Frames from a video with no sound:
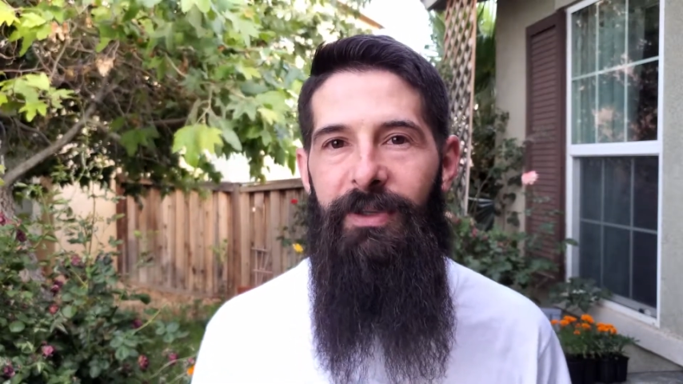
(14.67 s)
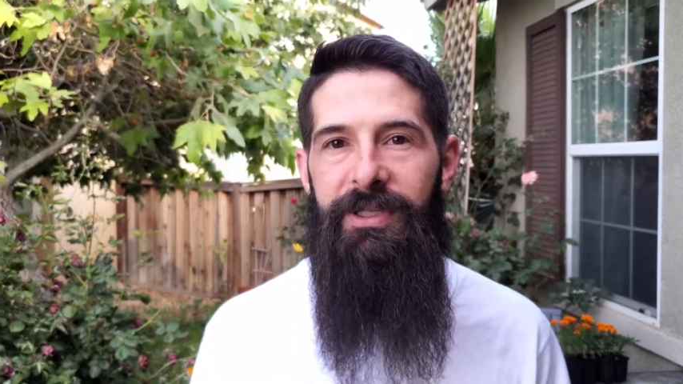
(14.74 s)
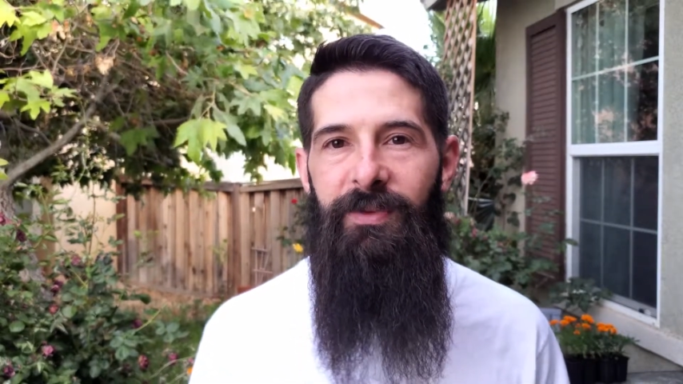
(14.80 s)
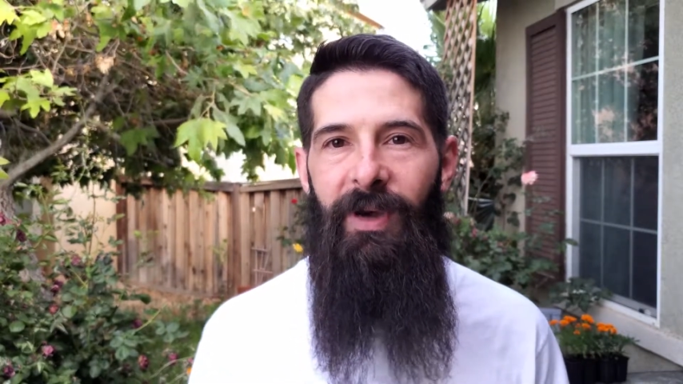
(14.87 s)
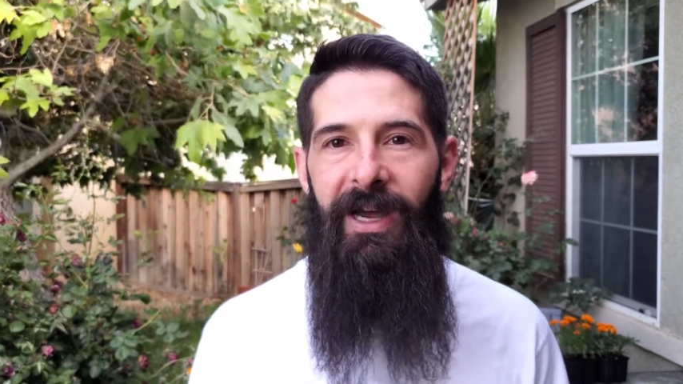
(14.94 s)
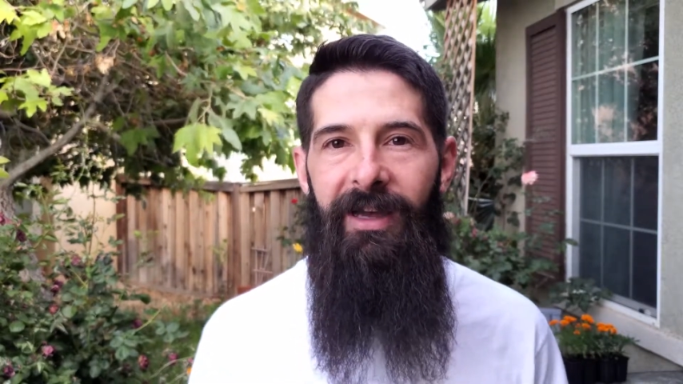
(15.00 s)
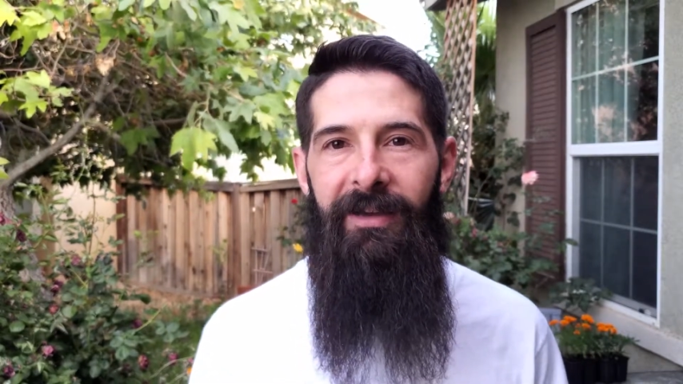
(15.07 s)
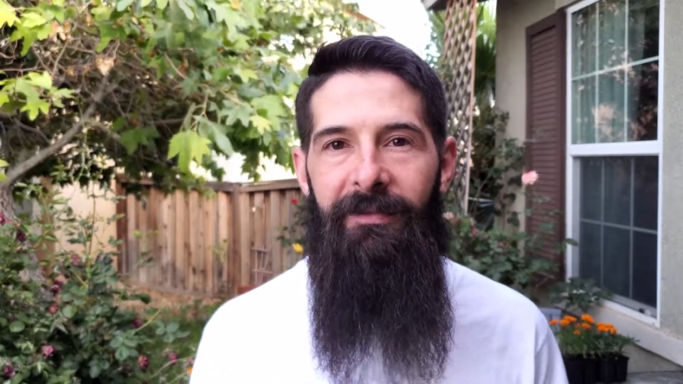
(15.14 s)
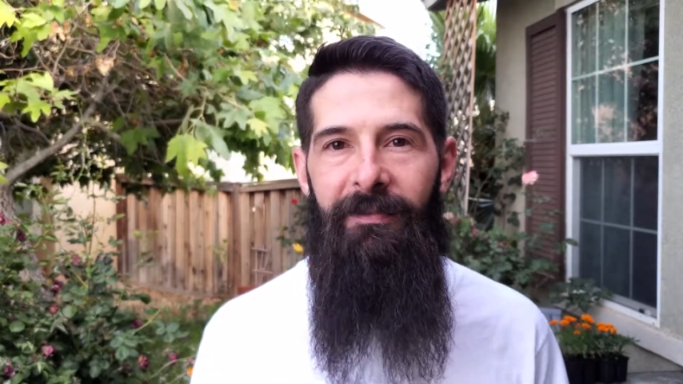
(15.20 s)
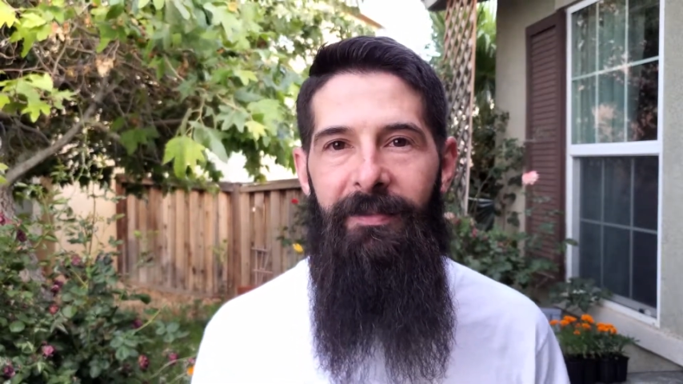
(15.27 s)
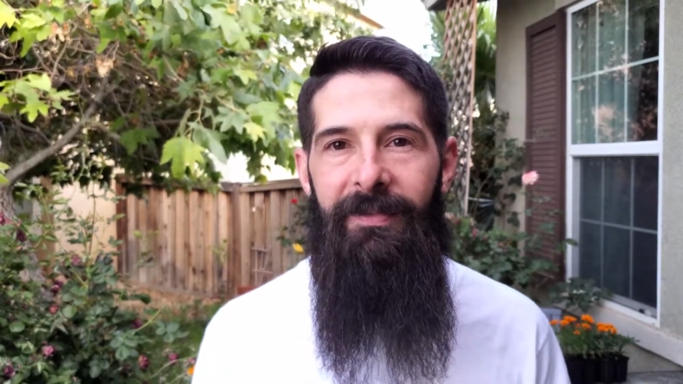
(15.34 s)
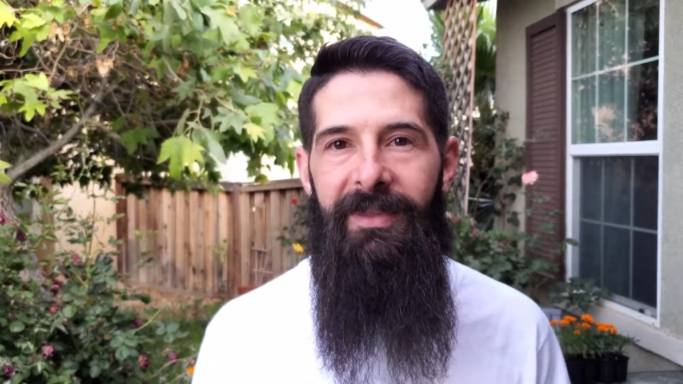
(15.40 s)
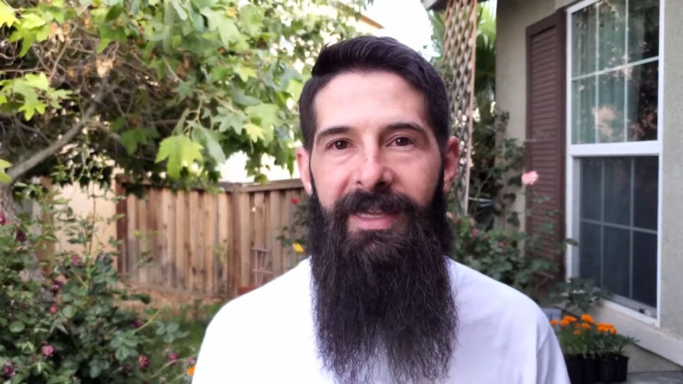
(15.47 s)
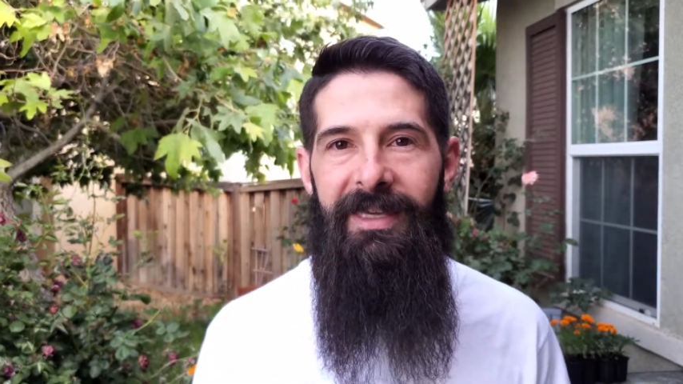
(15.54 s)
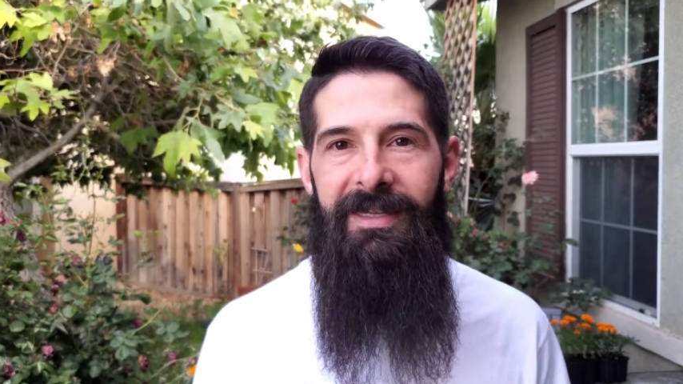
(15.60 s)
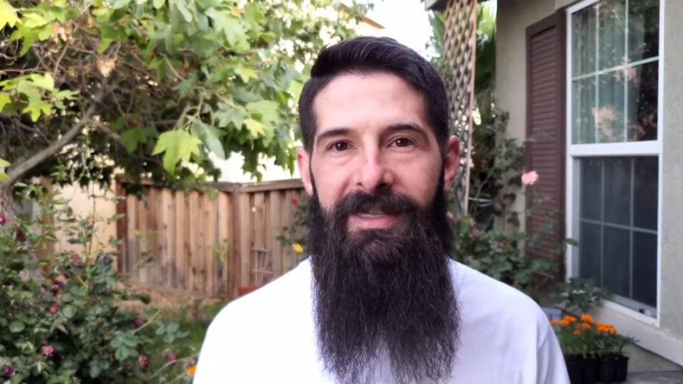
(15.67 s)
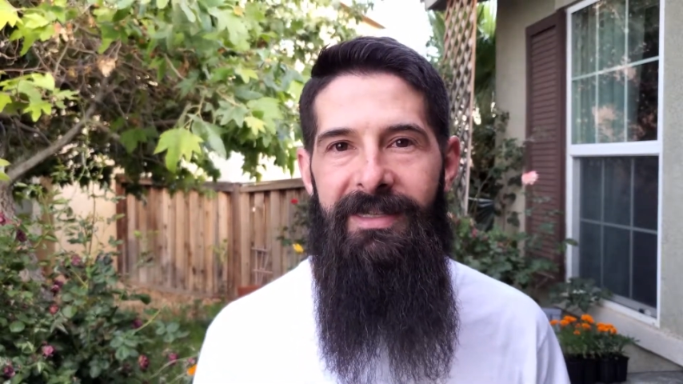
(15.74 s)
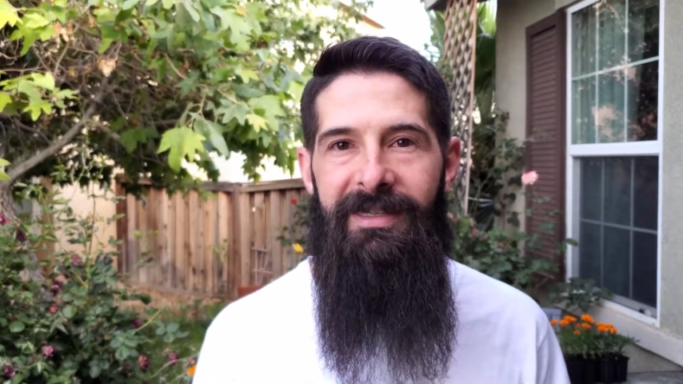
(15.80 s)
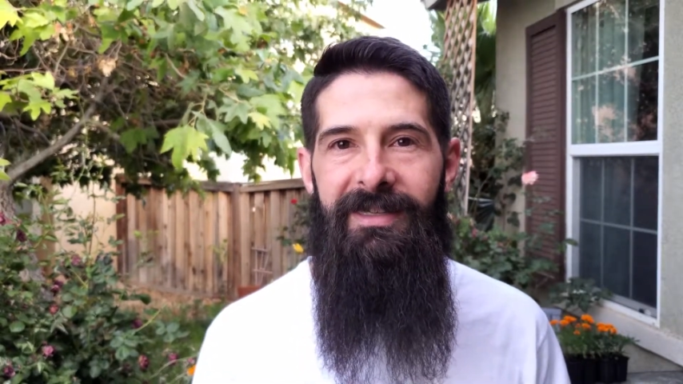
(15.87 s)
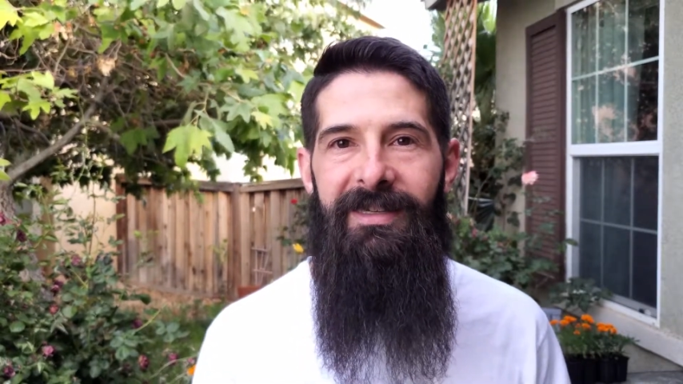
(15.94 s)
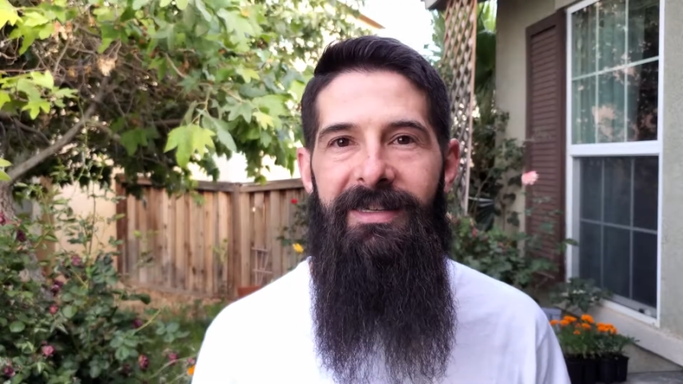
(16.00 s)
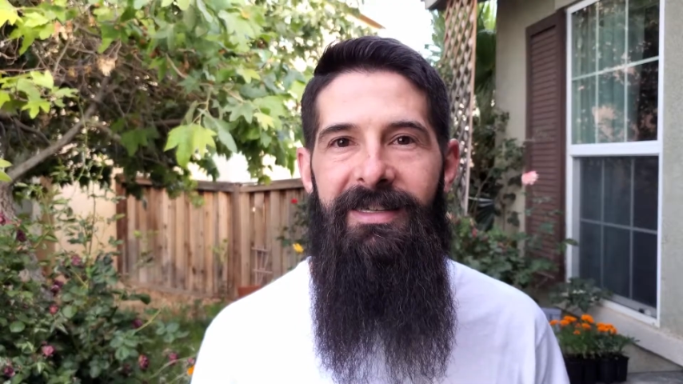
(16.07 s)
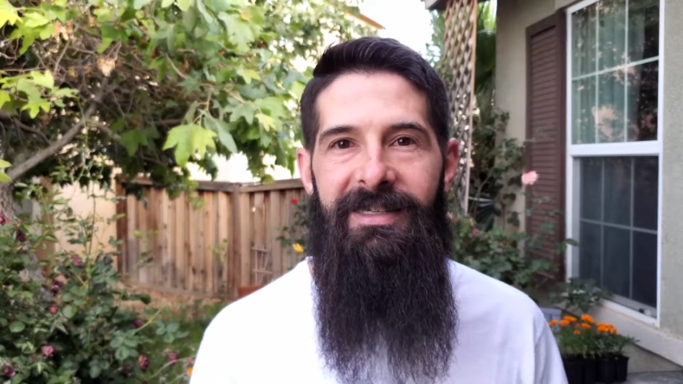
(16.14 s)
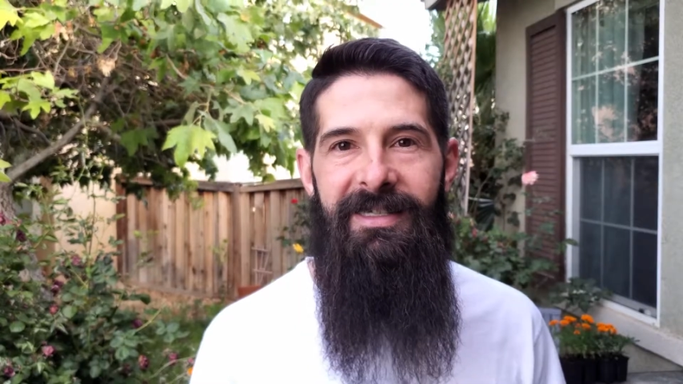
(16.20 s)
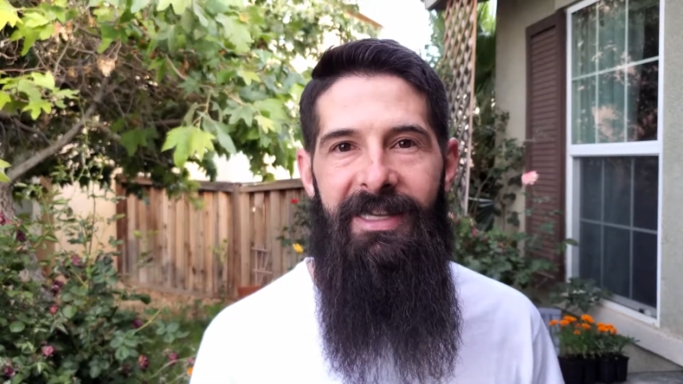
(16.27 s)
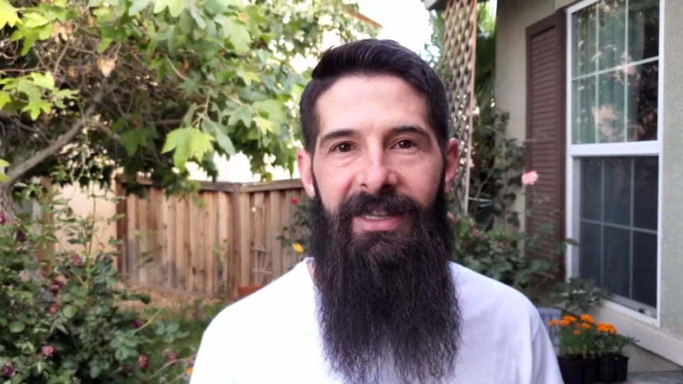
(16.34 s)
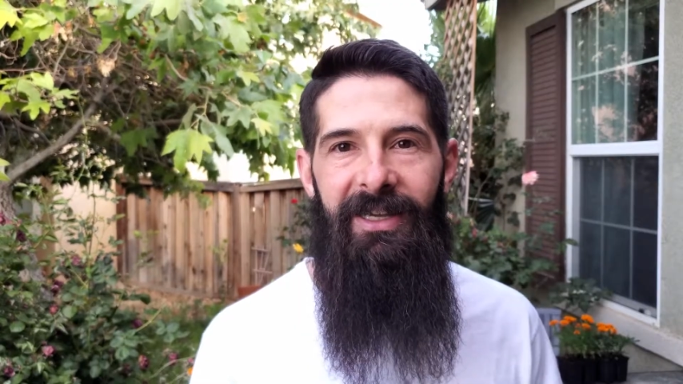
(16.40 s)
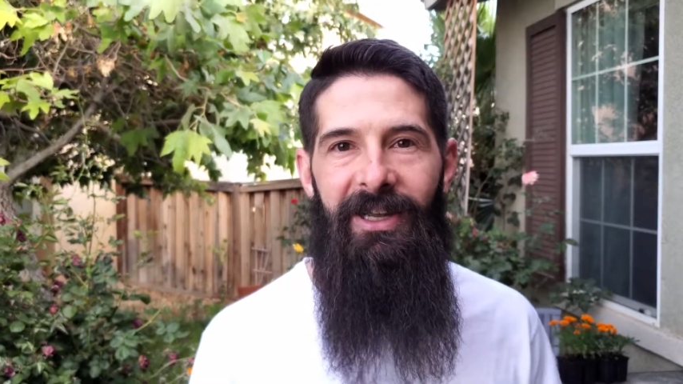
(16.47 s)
as well. This is In the